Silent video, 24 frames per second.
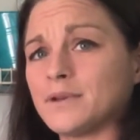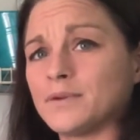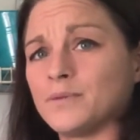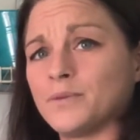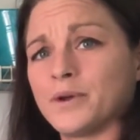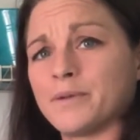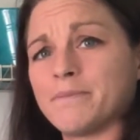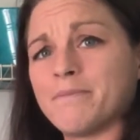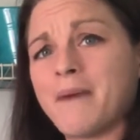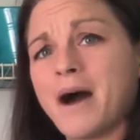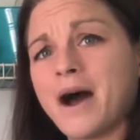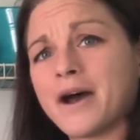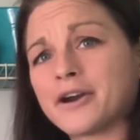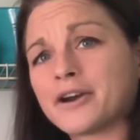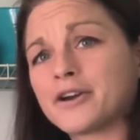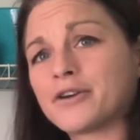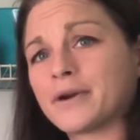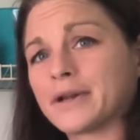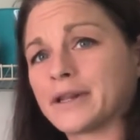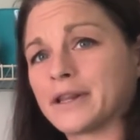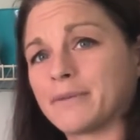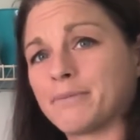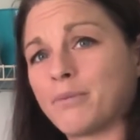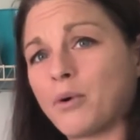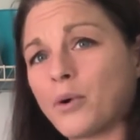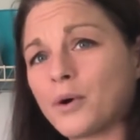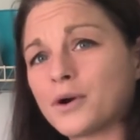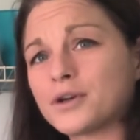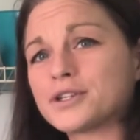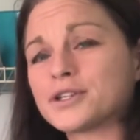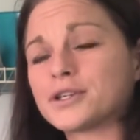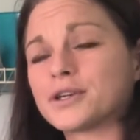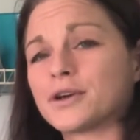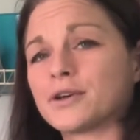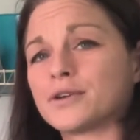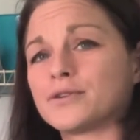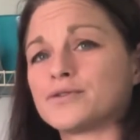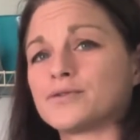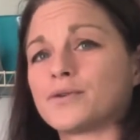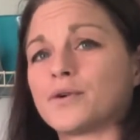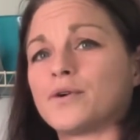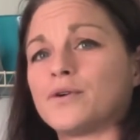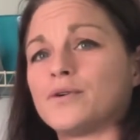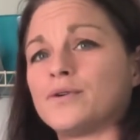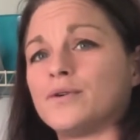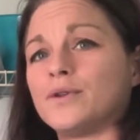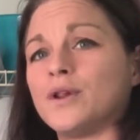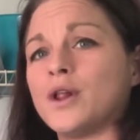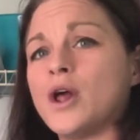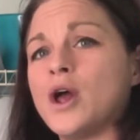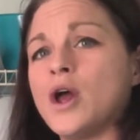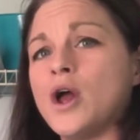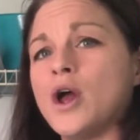with monitoring the portion control,